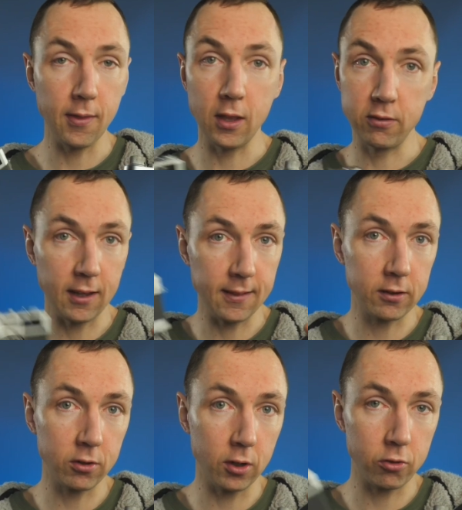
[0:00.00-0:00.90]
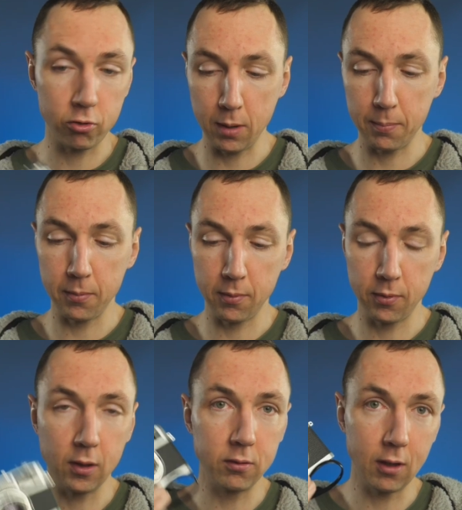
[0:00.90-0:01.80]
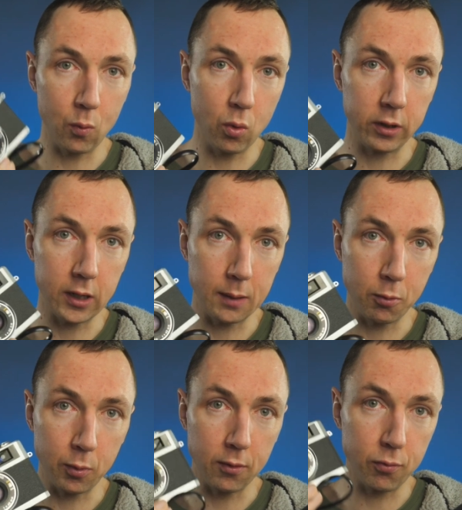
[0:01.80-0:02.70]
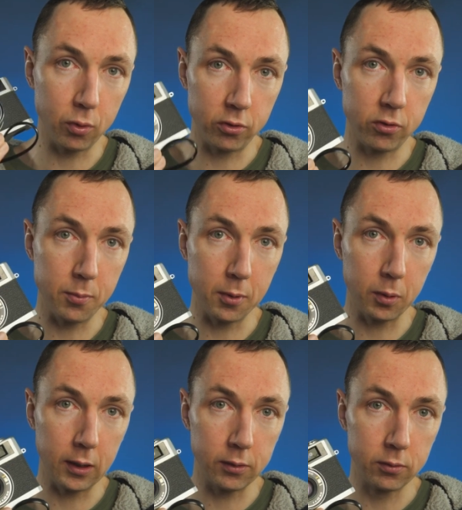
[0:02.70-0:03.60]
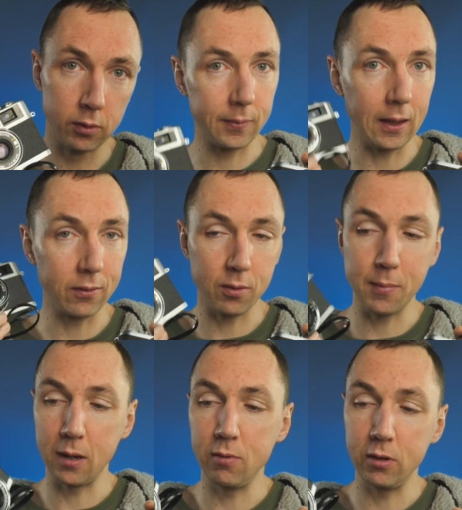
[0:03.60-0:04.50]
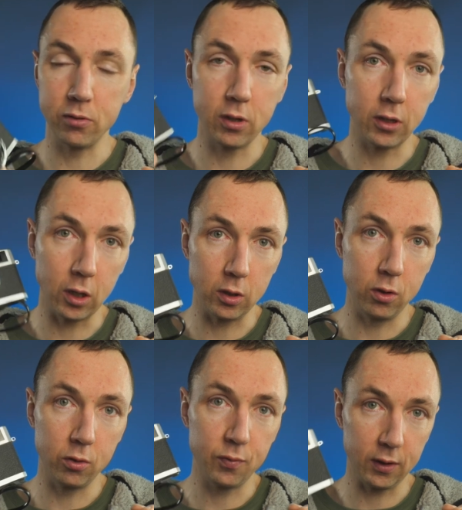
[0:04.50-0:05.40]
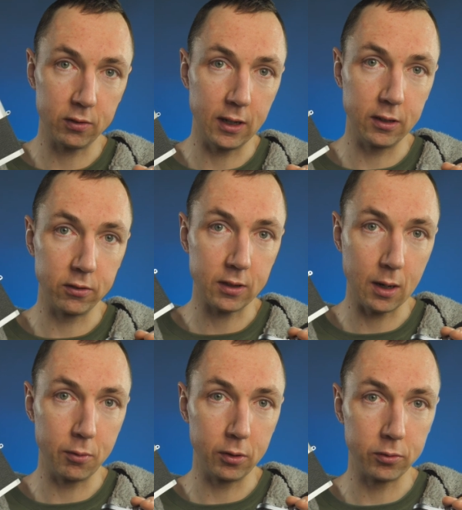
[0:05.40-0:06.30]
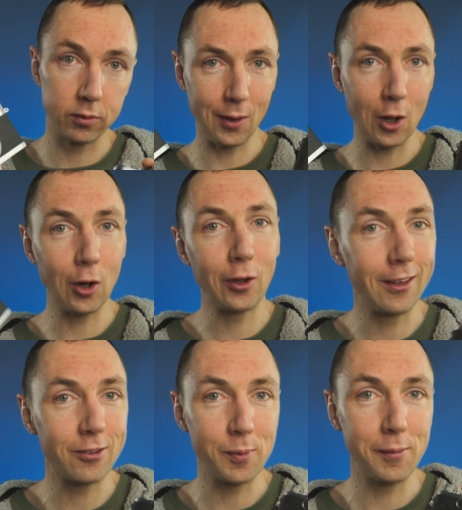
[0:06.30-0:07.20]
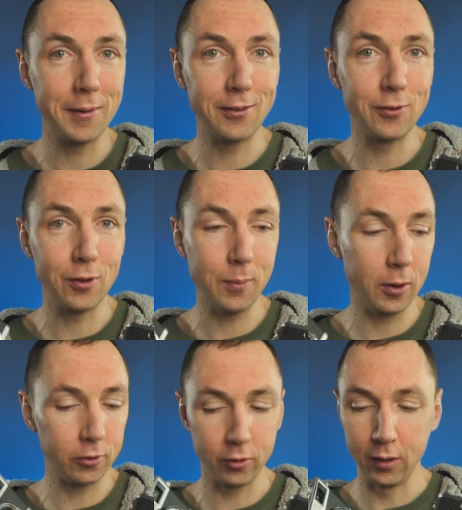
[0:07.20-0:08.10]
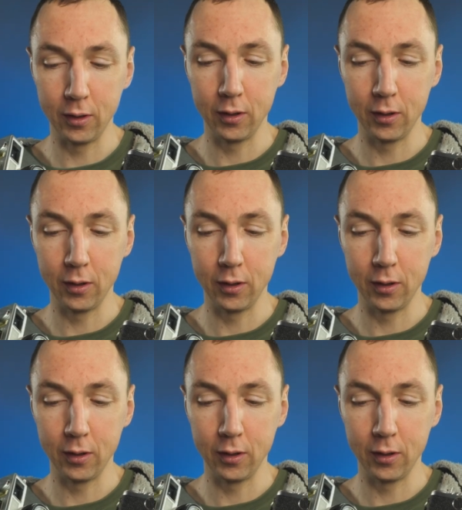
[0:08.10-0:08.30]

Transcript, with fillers: and then take that on a trip, then take one camera with a 42mm lens. That's the main reason I don't use fixed lens cameras. I like experimenting too much.